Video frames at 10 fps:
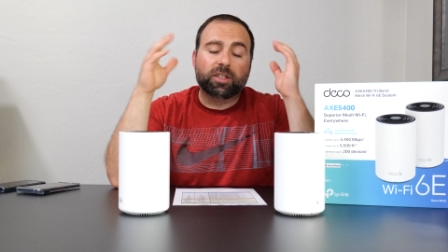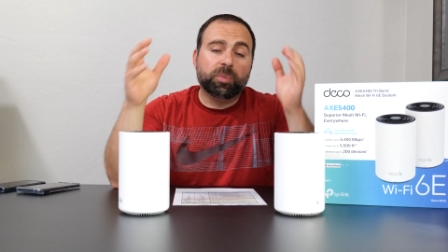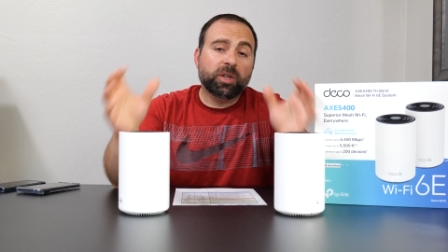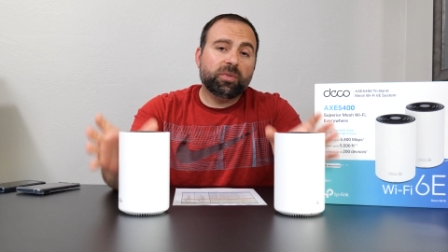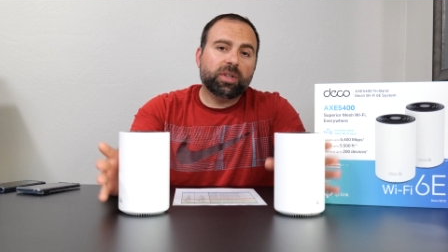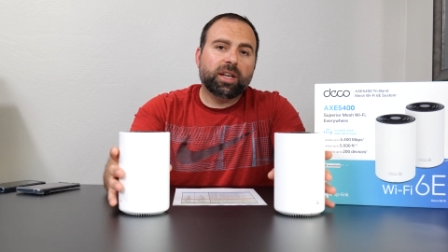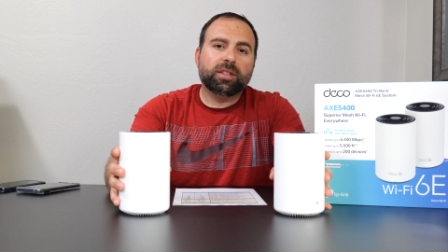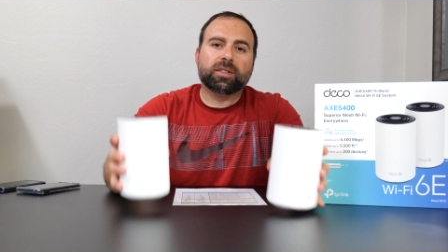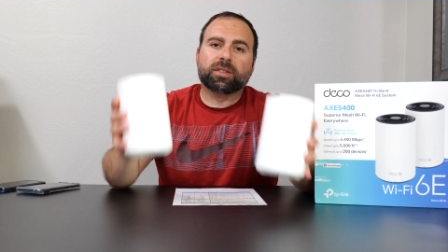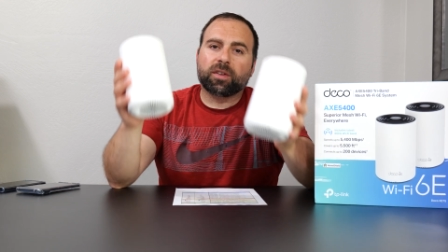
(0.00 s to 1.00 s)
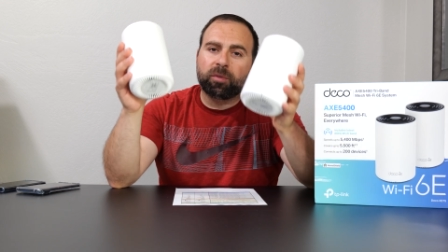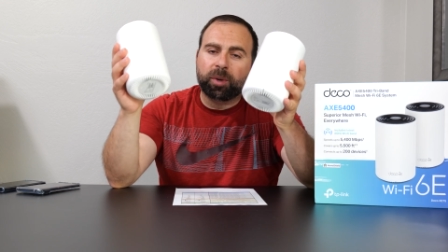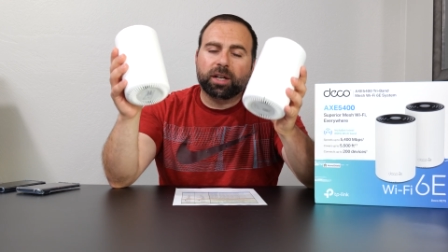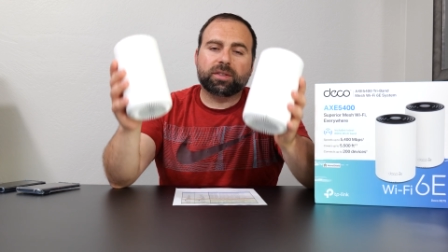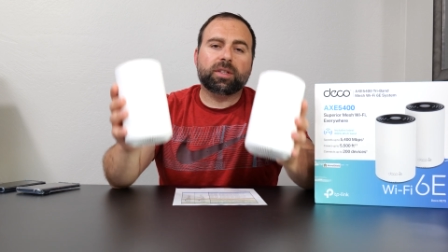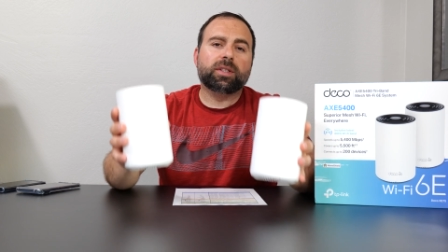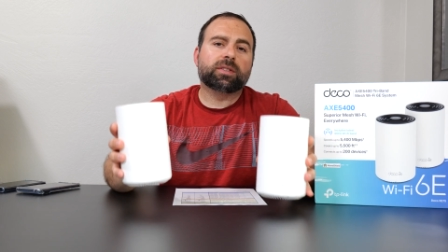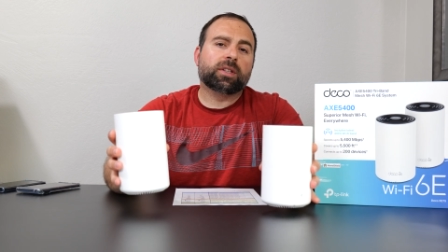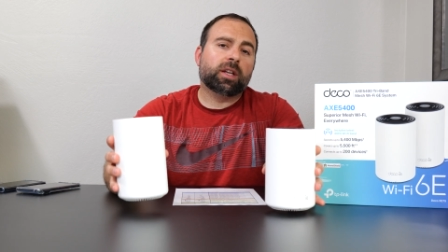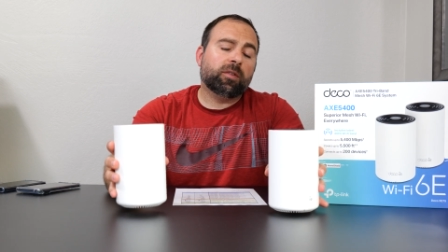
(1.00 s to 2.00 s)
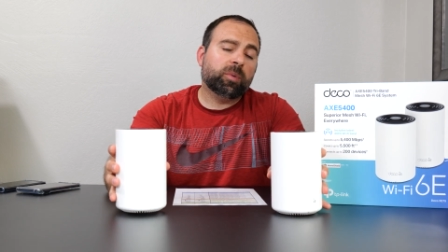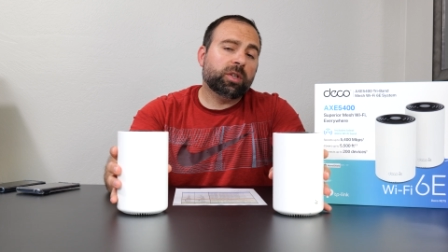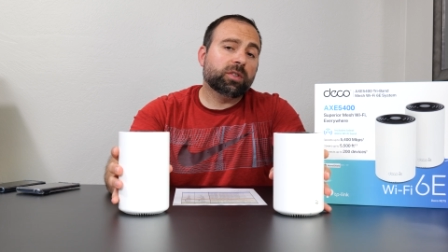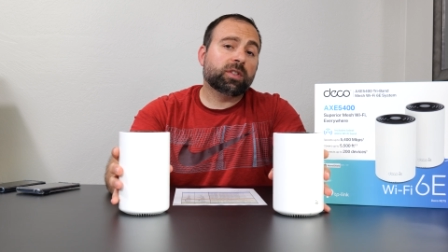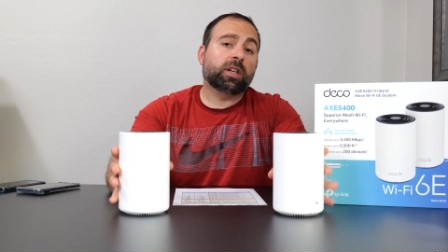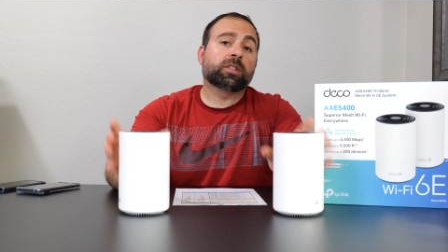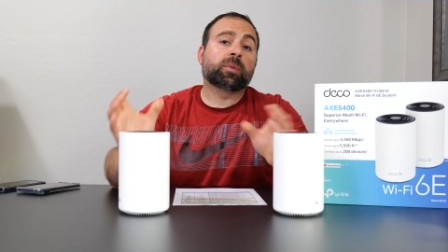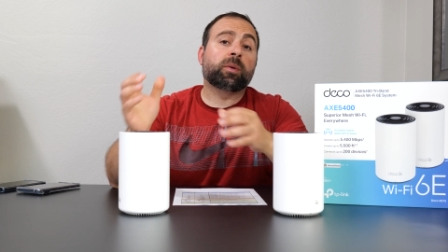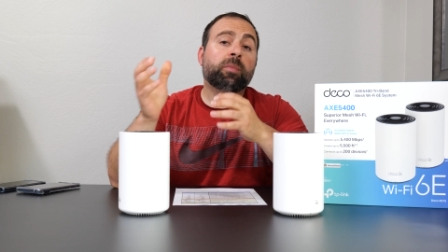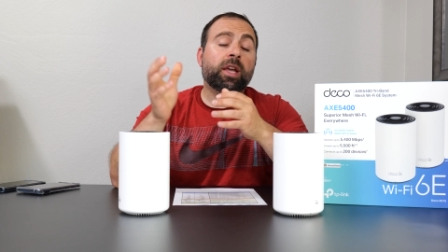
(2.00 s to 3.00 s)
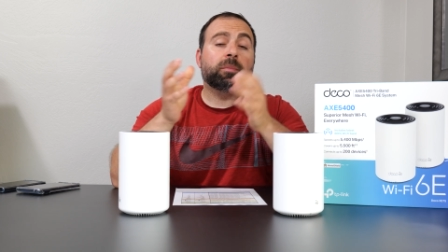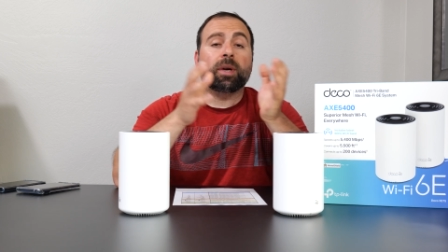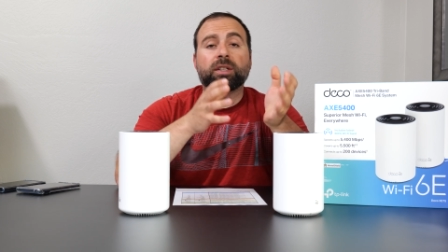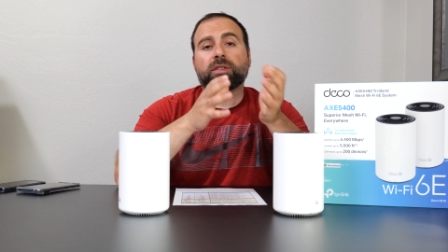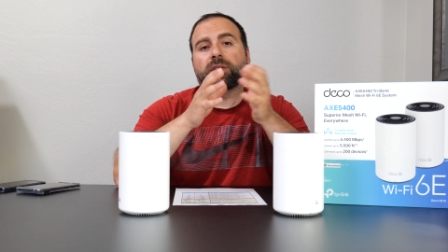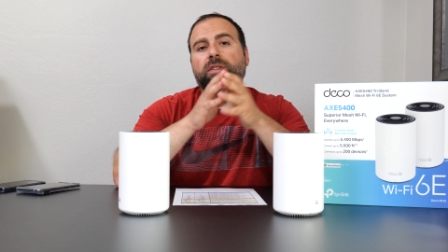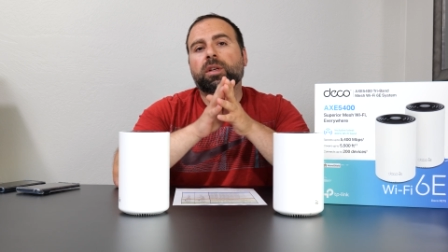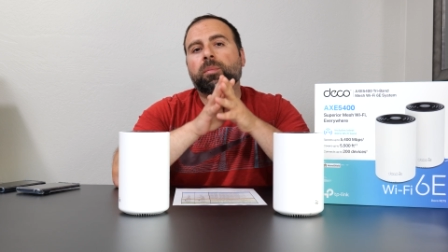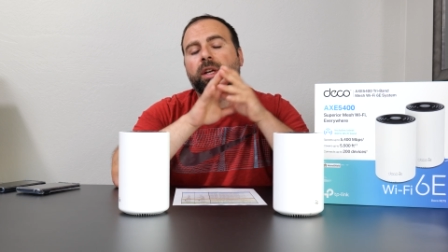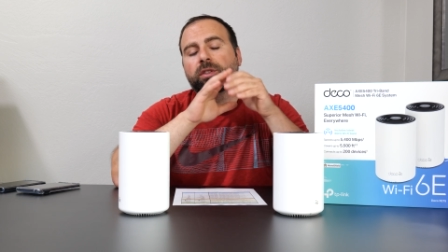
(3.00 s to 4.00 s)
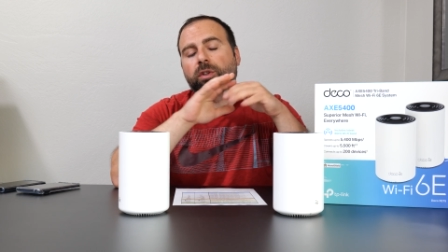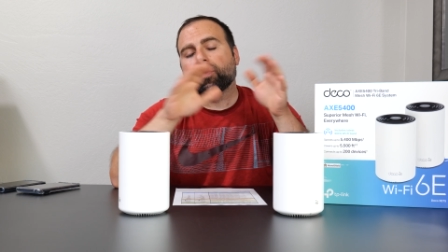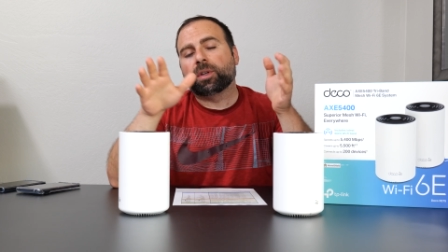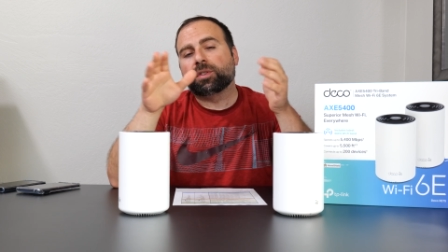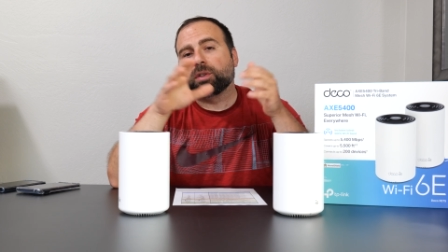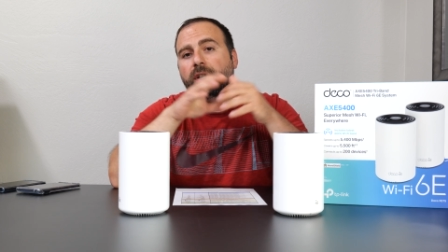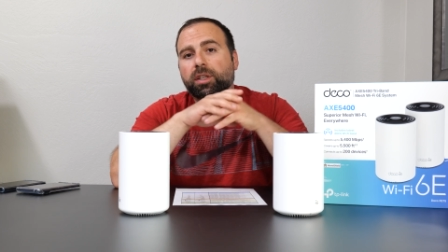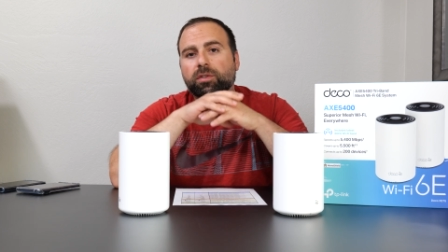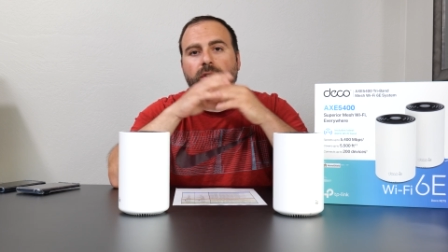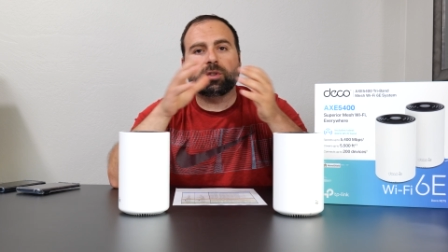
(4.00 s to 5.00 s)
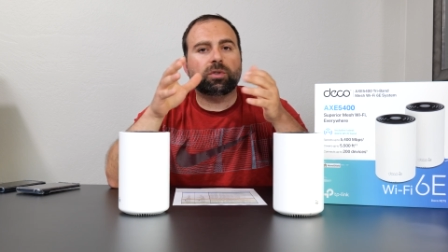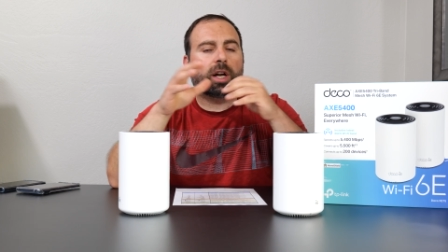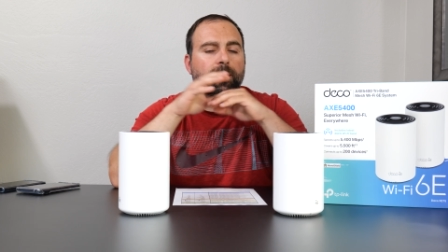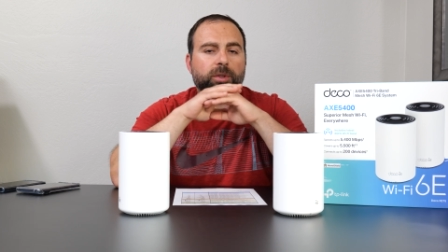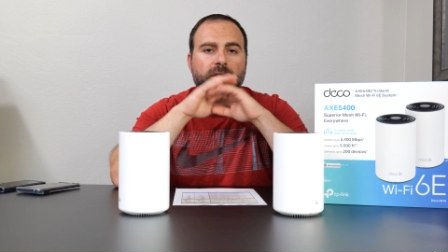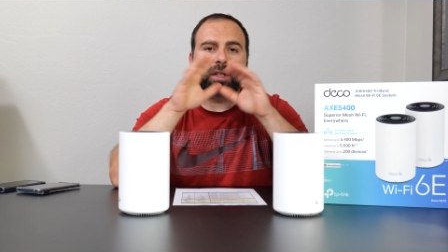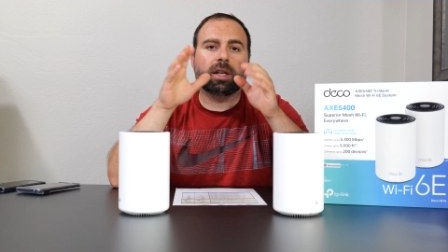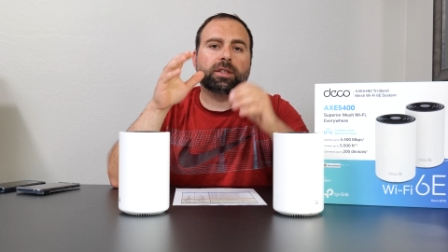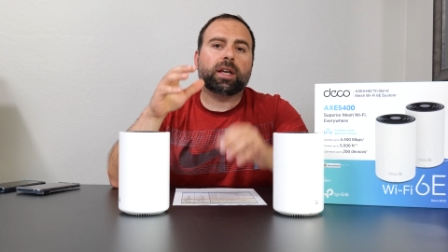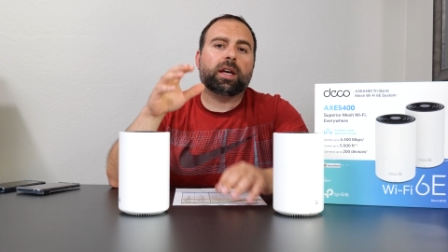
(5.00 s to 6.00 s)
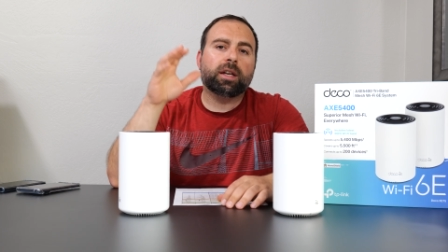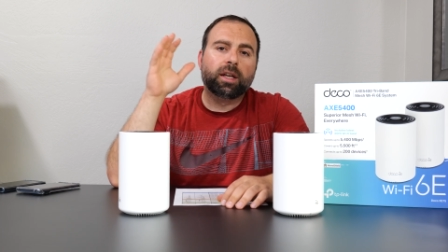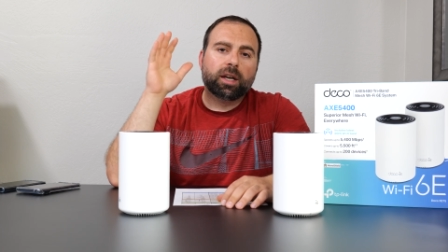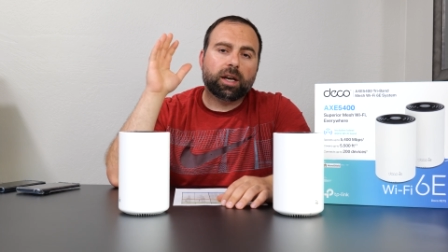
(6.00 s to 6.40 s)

It's been a few days since I've unboxed these and I've been using as my main mesh system and so far so good. So no drops, something like that.